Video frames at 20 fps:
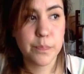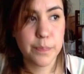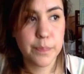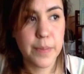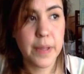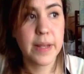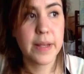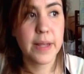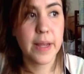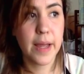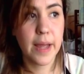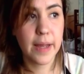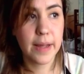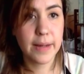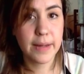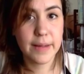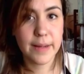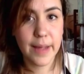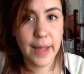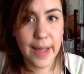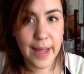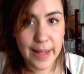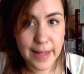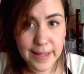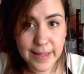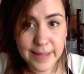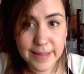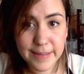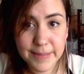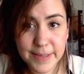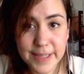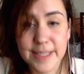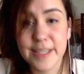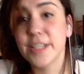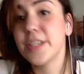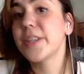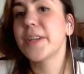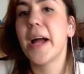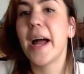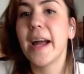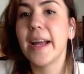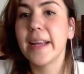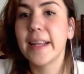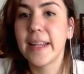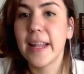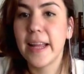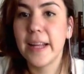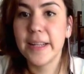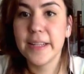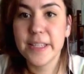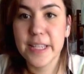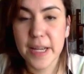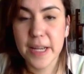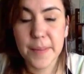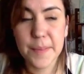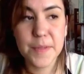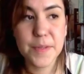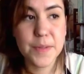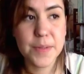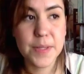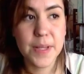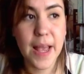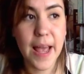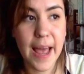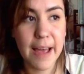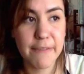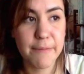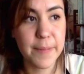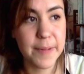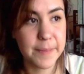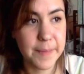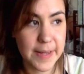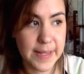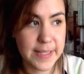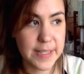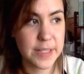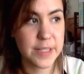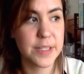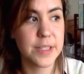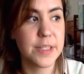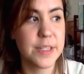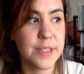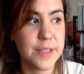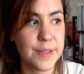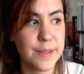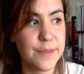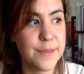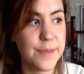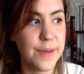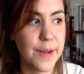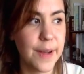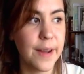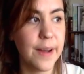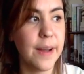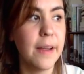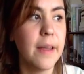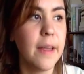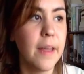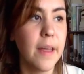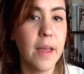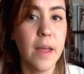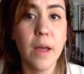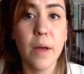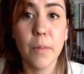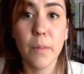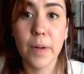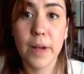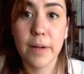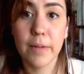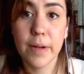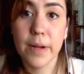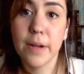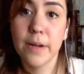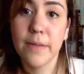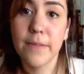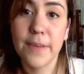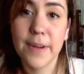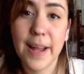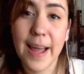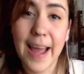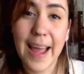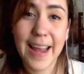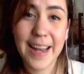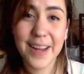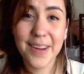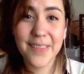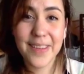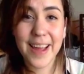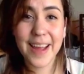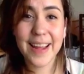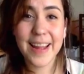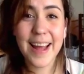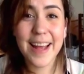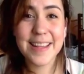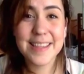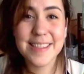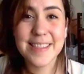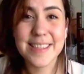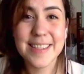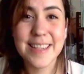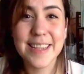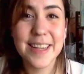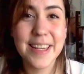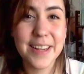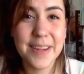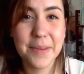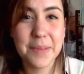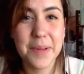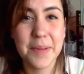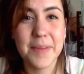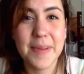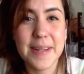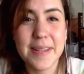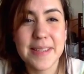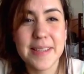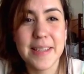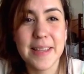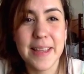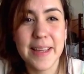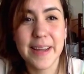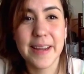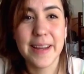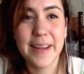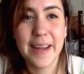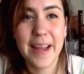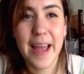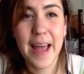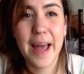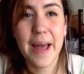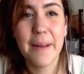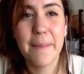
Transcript: Ben Young, Linda Schrack, and Lyle James have been my teachers so far. When I went over to Haida Gwaii last year, we went to their